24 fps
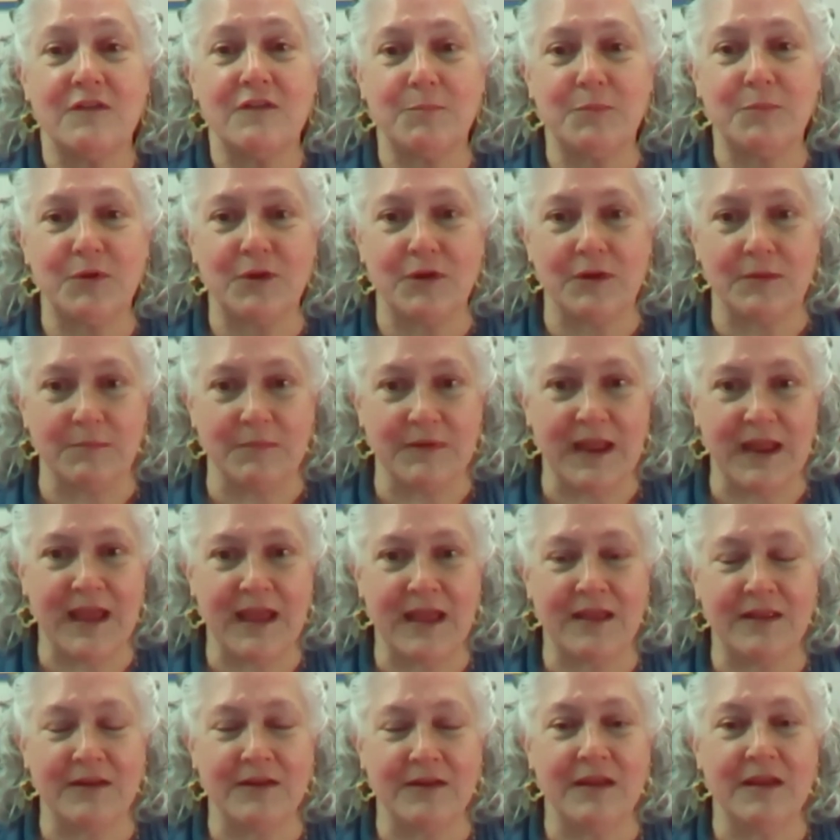put them
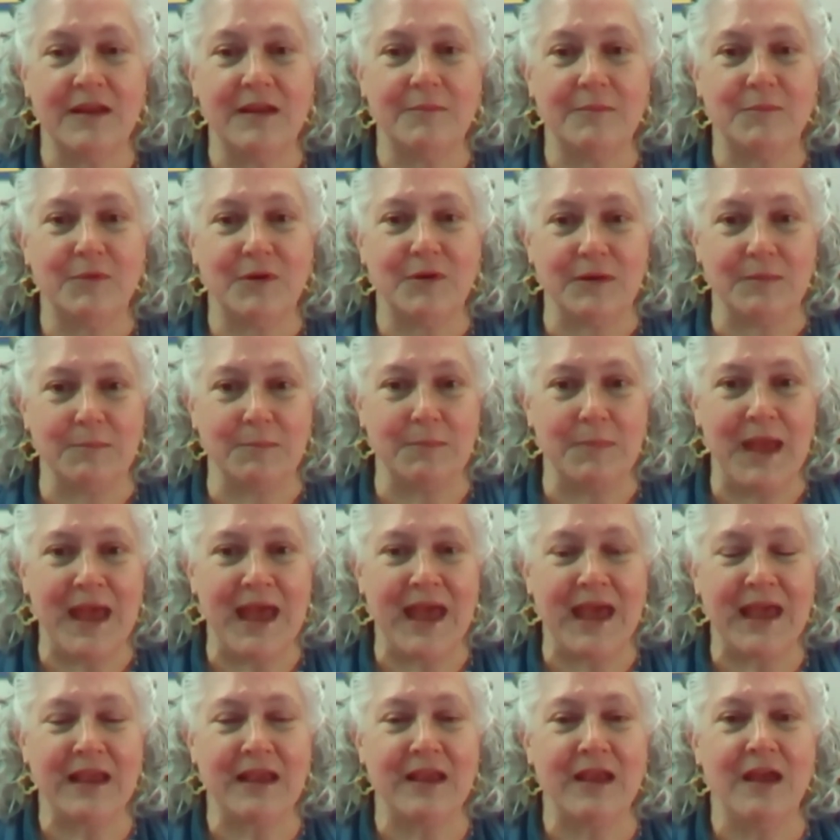down, put them
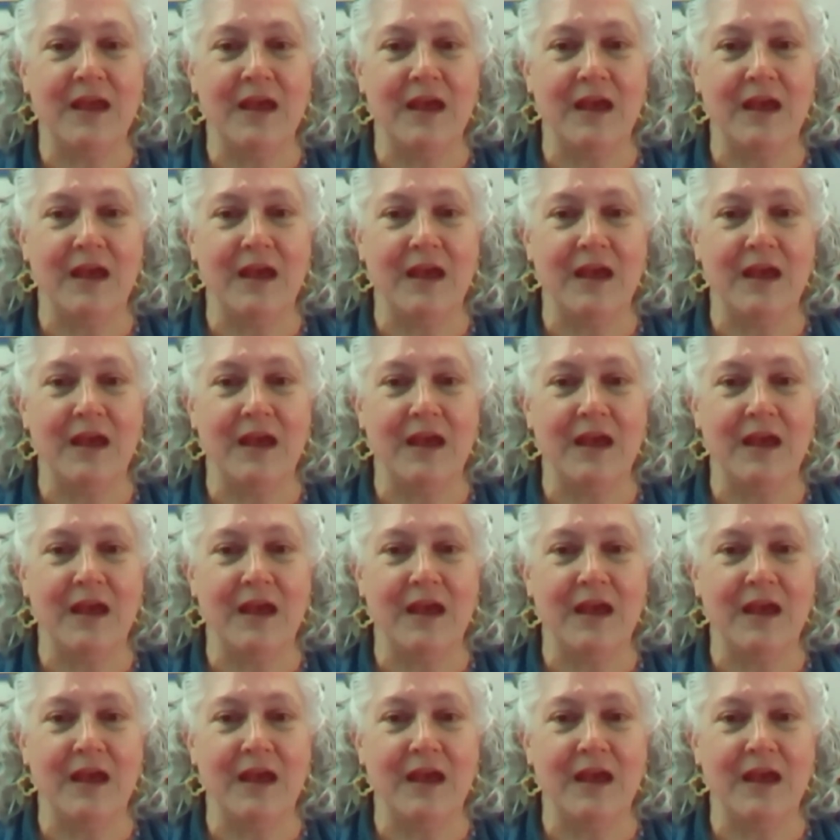back,